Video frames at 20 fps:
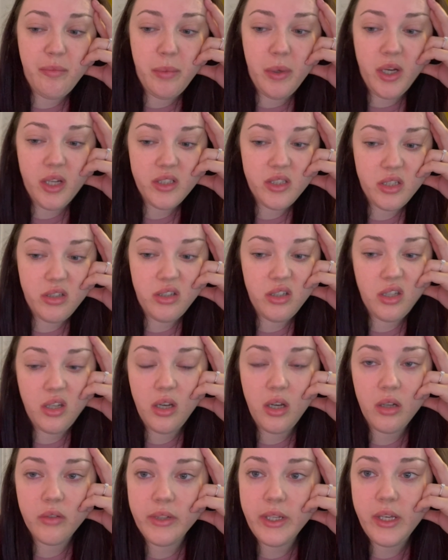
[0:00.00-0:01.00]
but
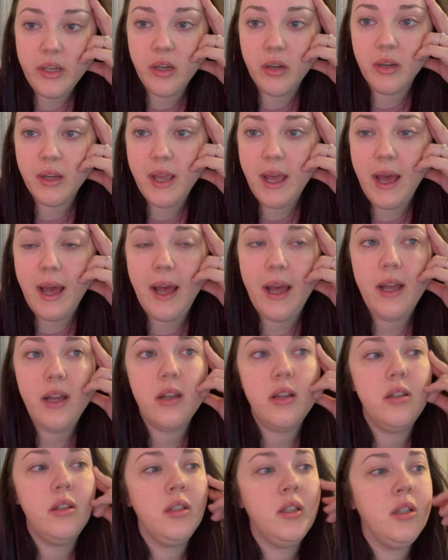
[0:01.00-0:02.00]
I really don't care.
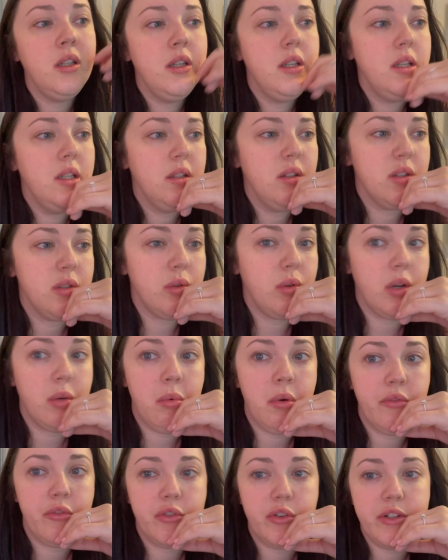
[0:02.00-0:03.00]
That's all I
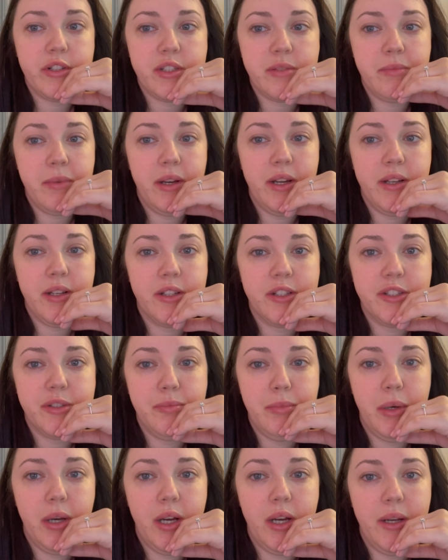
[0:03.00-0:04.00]
want for Christmas,
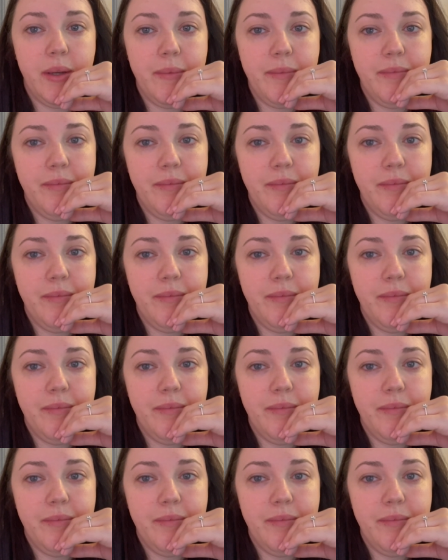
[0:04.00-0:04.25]
but